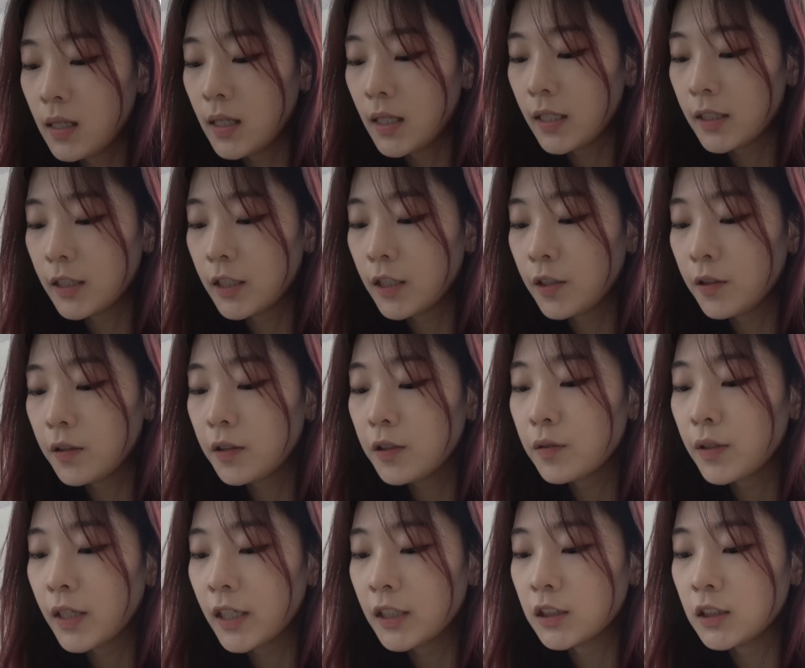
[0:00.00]
And here
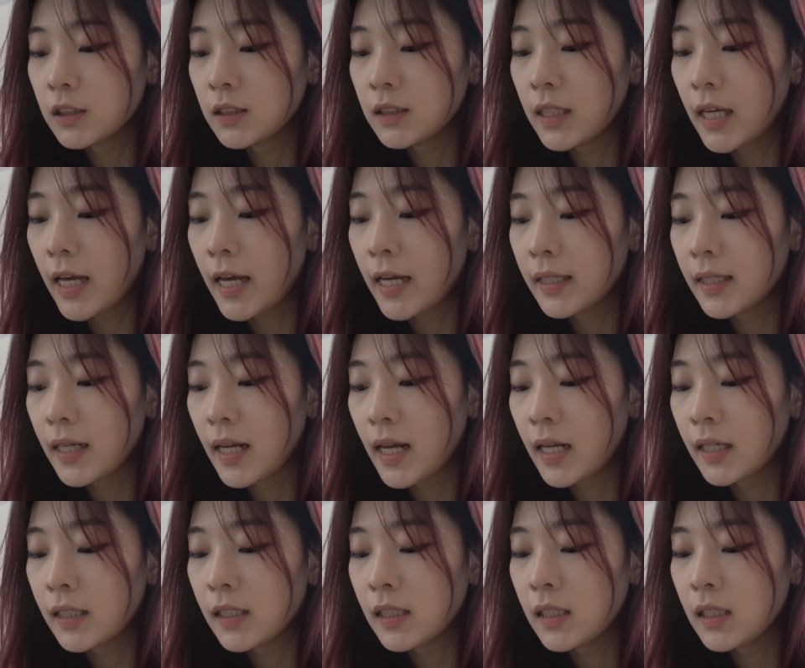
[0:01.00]
you can just add
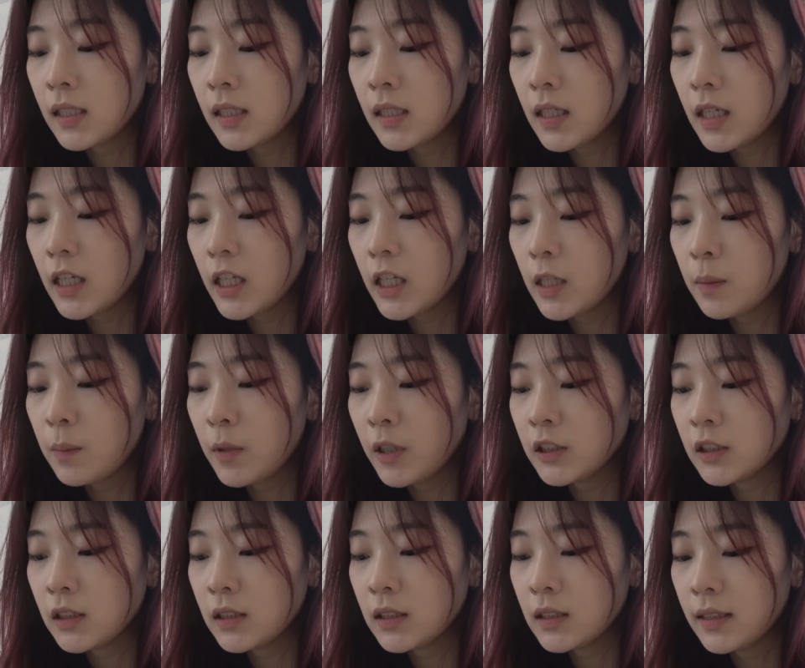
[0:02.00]
any
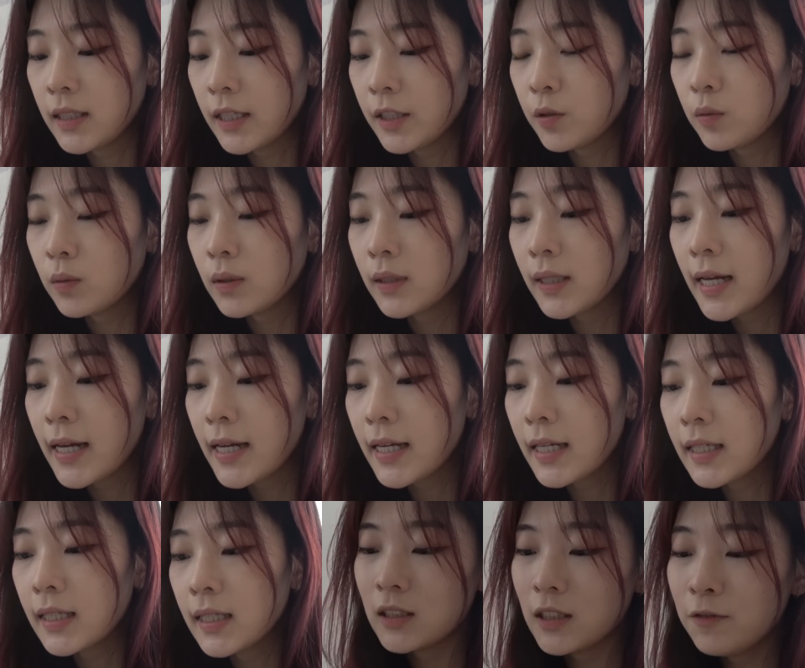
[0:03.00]
images that you
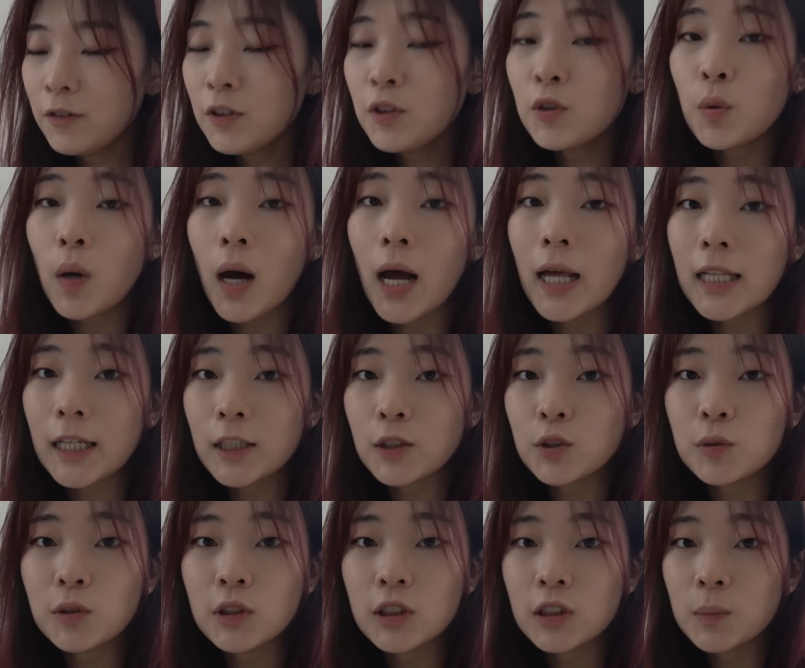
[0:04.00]
like. Even though I like
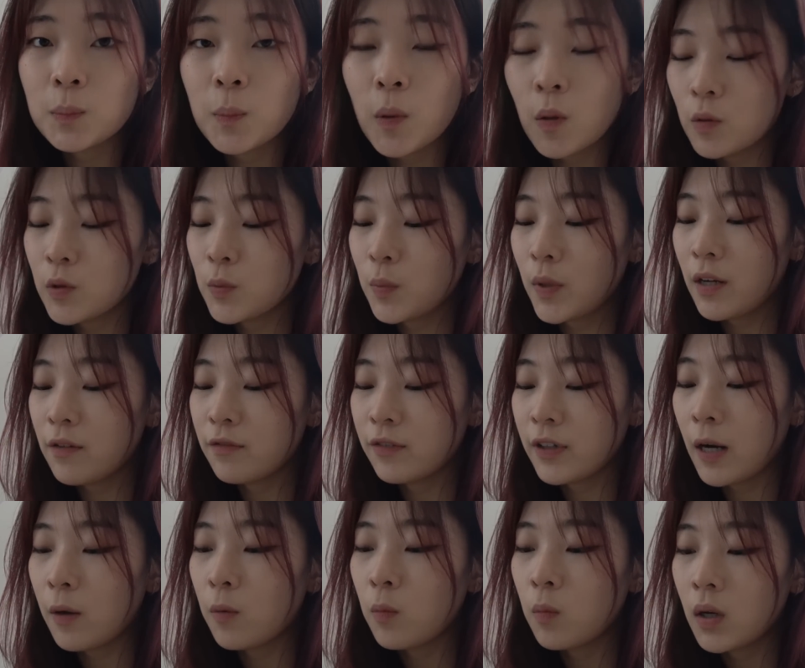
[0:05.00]
to just post whatever
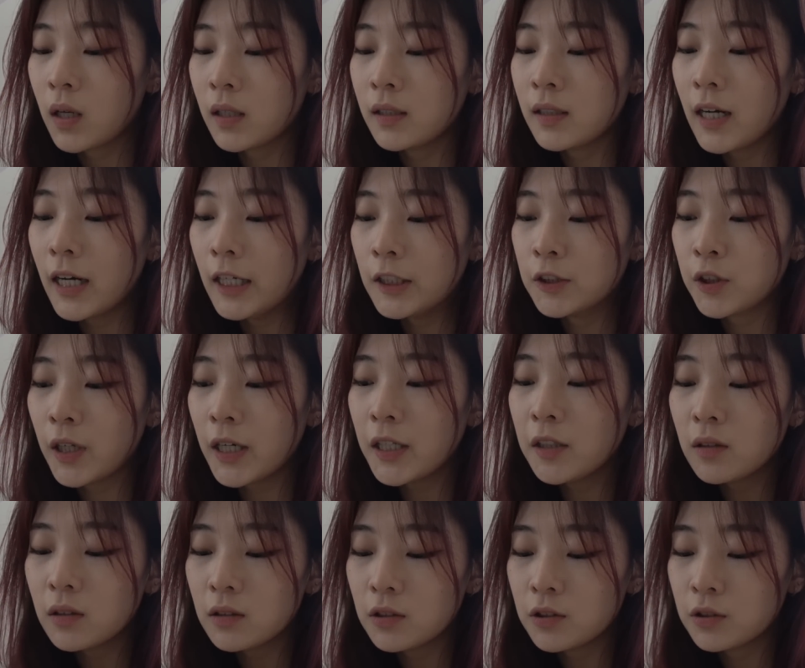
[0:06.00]
I want, I try
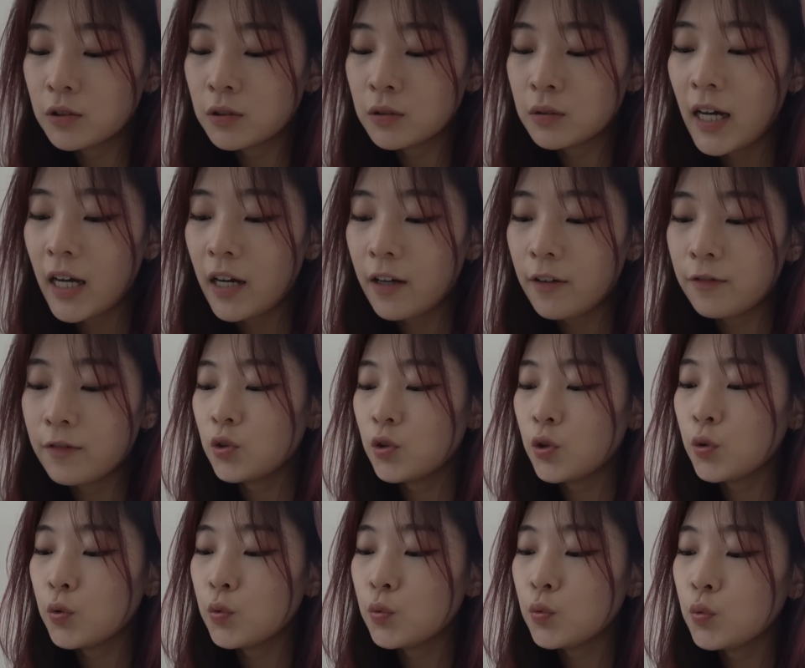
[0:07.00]
not to have
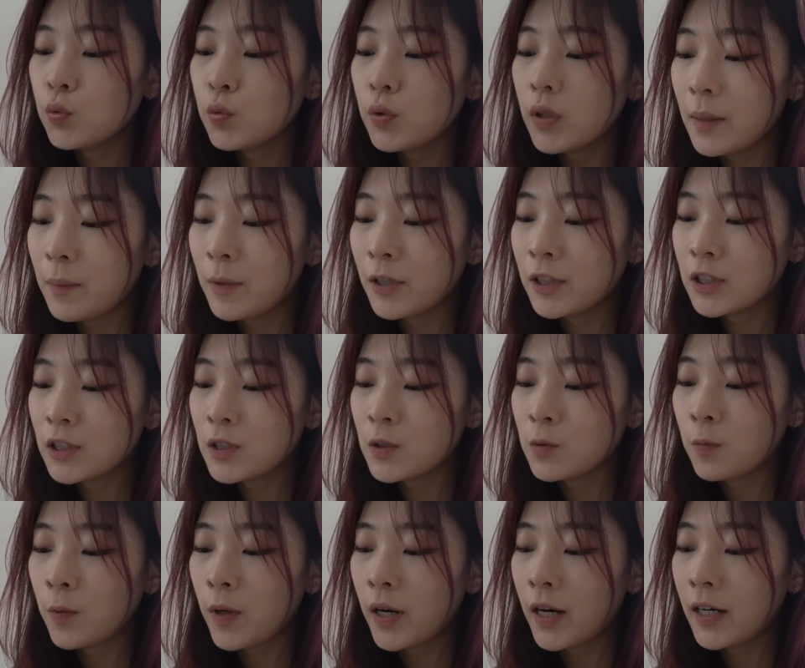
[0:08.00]
two images
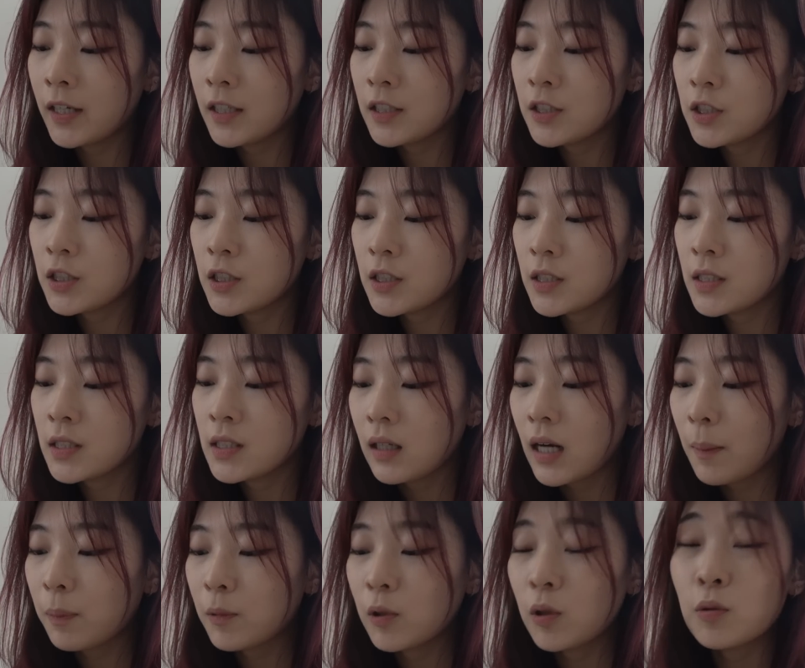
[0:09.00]
where it's just
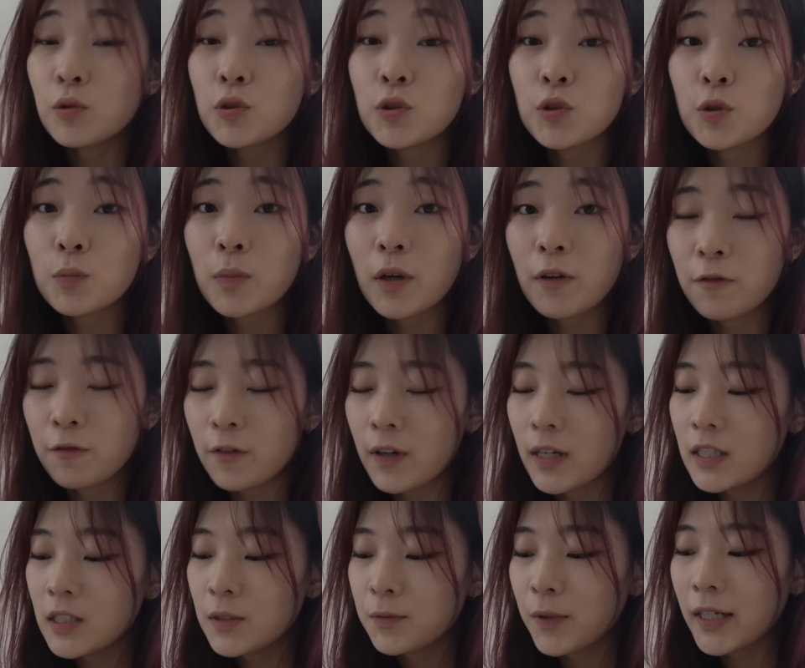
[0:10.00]
up close to my
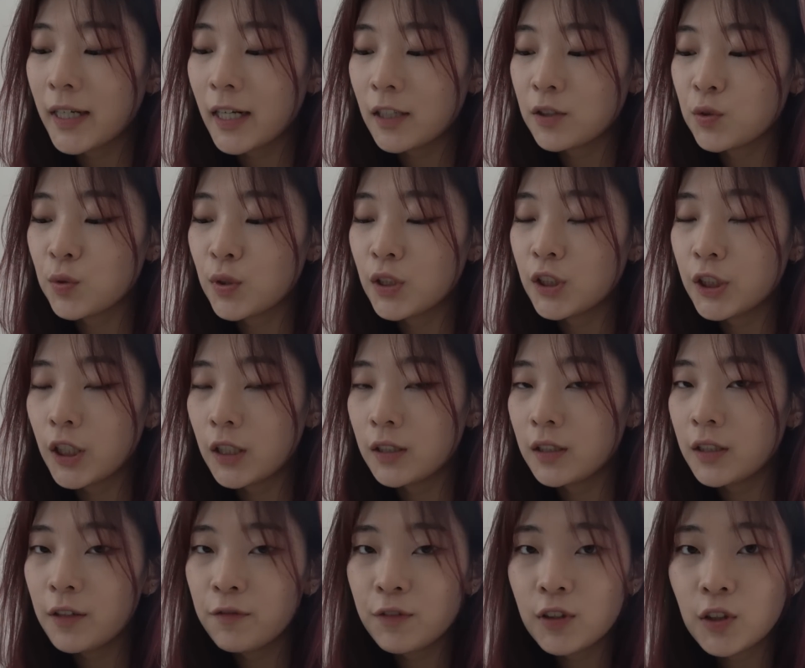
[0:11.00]
face right next to each
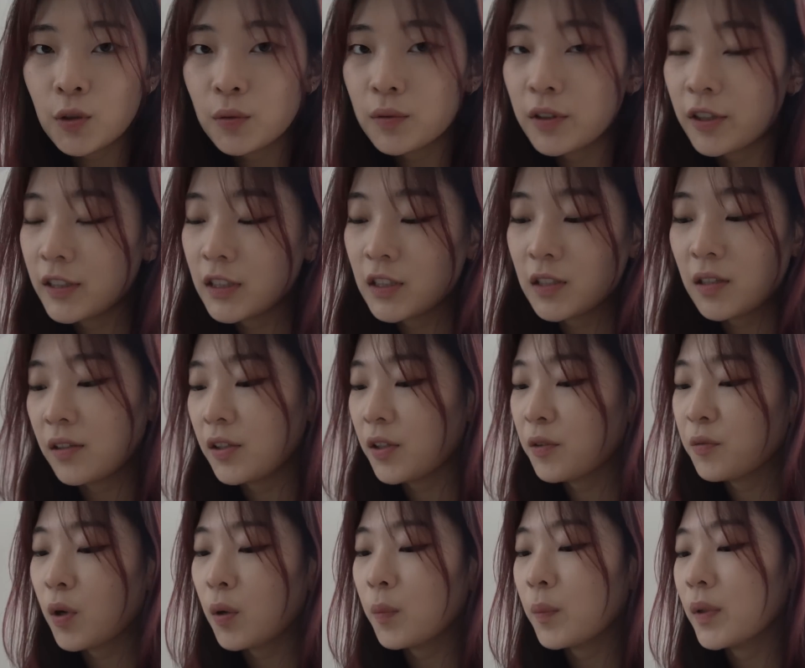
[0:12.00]
other, even though there's
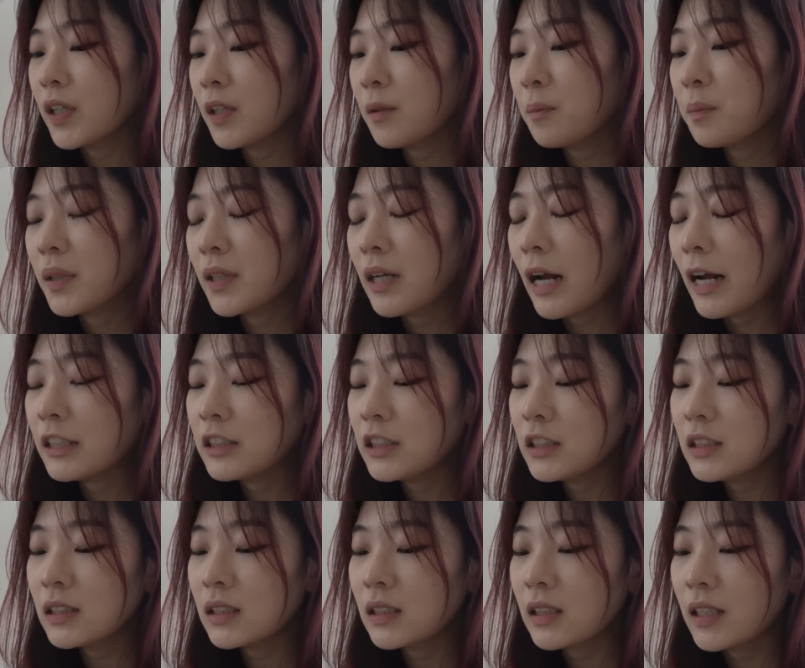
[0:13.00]
nothing wrong with it. But I
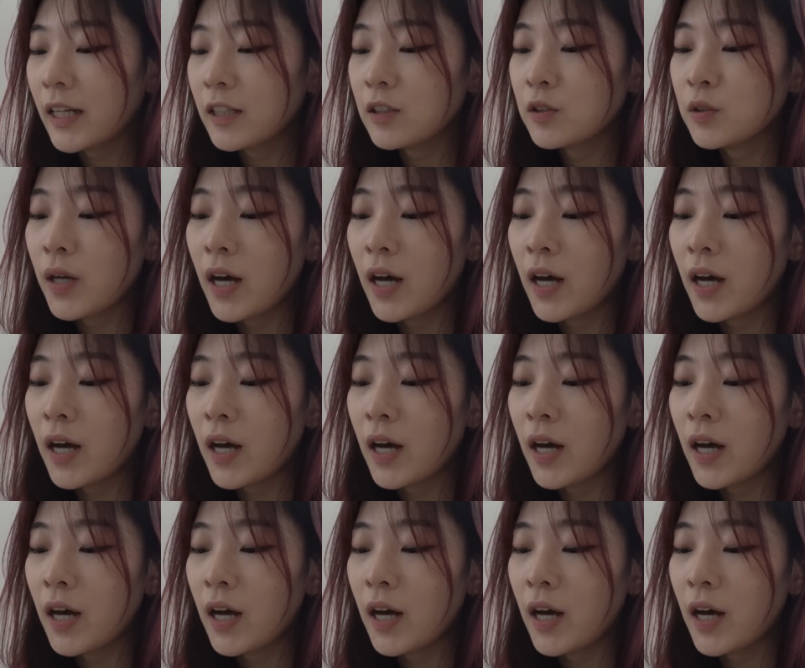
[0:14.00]
just like to